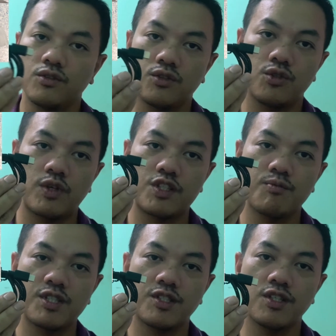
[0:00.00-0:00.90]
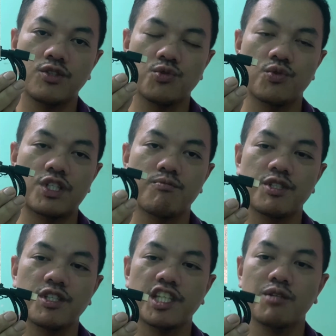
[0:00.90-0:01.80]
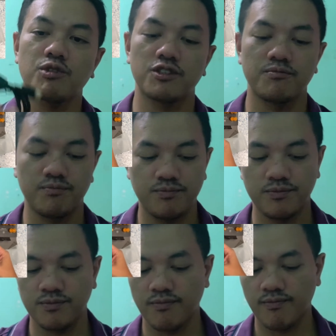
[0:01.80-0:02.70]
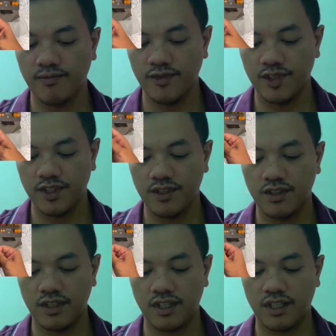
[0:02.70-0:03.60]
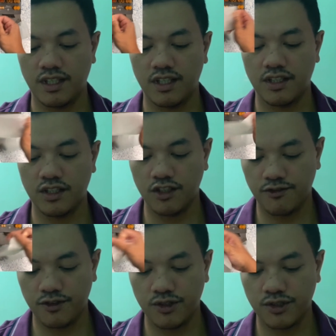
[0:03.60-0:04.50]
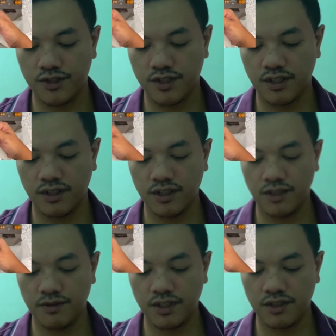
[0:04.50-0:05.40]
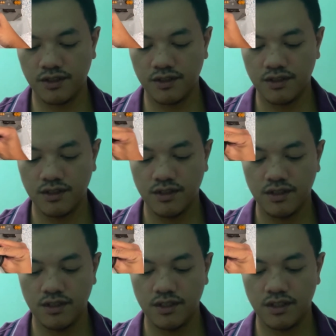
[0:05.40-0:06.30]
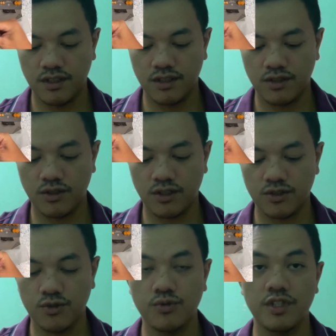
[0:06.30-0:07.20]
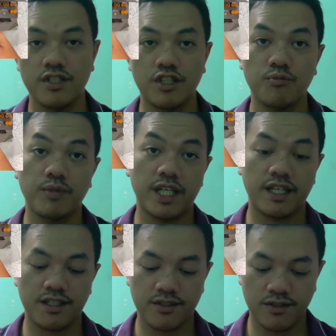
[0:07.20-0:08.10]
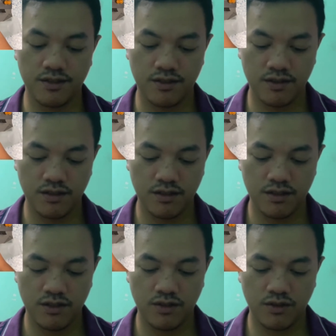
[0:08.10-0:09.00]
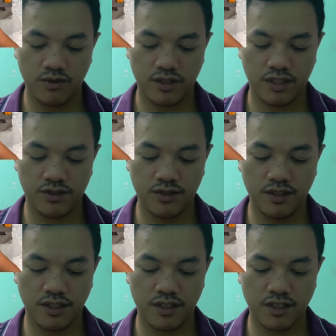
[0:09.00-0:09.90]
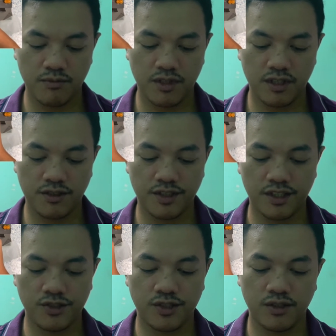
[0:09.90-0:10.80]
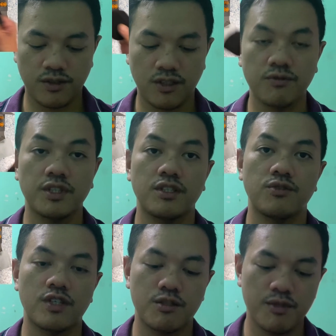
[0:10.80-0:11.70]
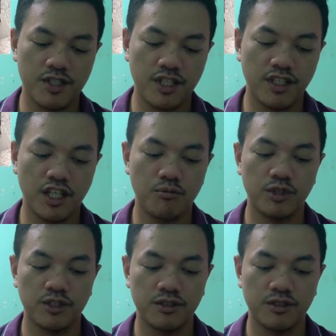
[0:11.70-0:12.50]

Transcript: USB-C to USB-C cable. And if you're still living in the not too distant past, you actually get something else extra along with the USB-C cable.